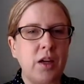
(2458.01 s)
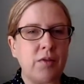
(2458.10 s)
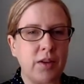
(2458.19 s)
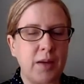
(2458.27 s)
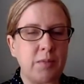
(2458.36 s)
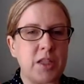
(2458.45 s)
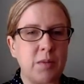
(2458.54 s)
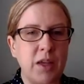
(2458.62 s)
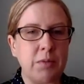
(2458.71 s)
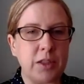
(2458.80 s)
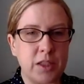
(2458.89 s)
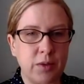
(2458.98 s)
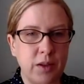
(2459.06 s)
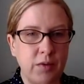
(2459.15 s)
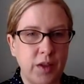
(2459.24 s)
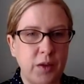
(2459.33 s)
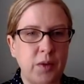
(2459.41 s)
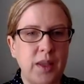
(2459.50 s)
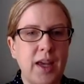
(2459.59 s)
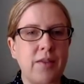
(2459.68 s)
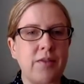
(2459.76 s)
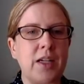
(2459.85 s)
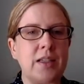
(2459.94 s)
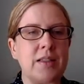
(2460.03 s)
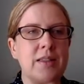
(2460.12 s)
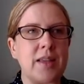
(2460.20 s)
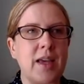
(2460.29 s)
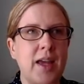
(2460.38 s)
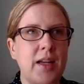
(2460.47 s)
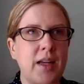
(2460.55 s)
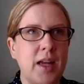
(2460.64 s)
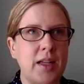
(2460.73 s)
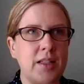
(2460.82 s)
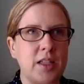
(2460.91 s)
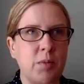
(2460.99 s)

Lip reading: for them to be able to review the evidence and to